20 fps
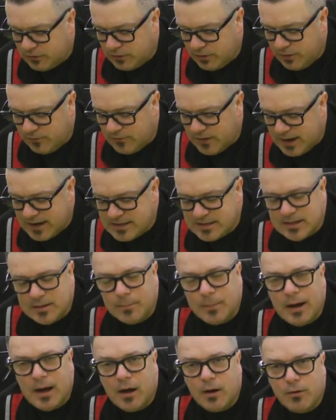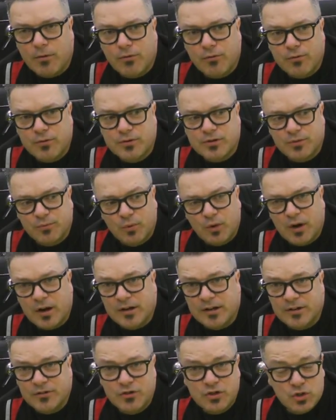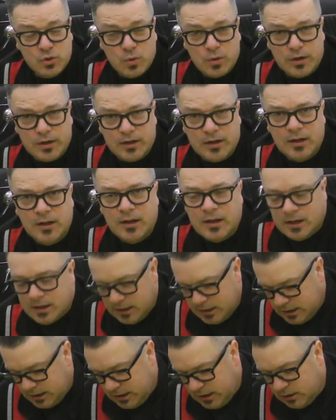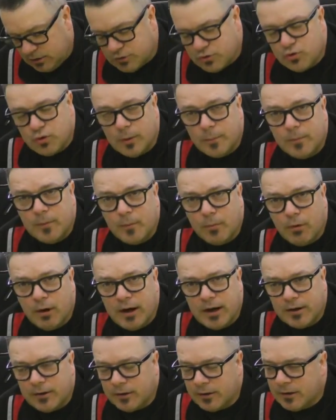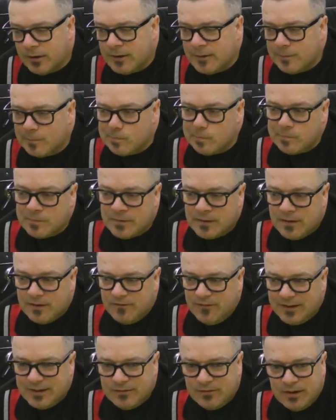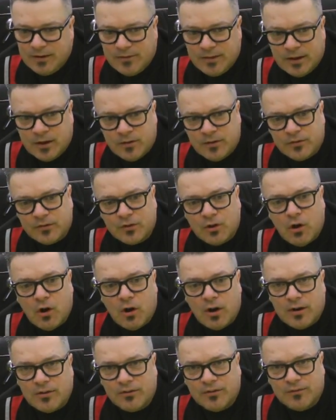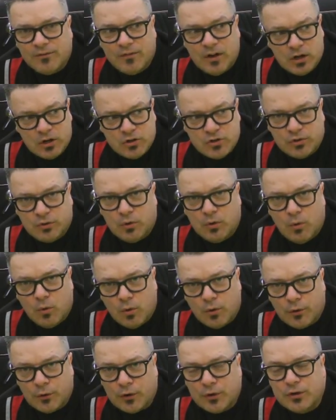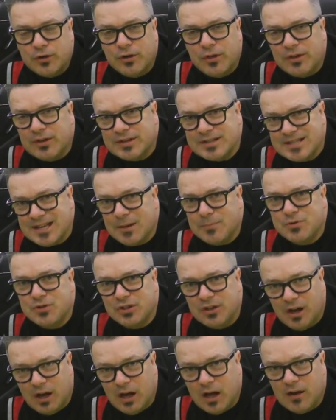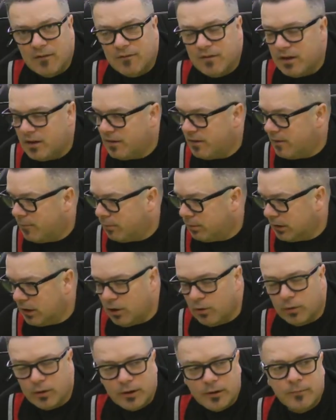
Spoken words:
So if I send power through somewhere and it's shorted, it'll trip the breaker. Effectively everything on this car is in functional order to the exception of the blower.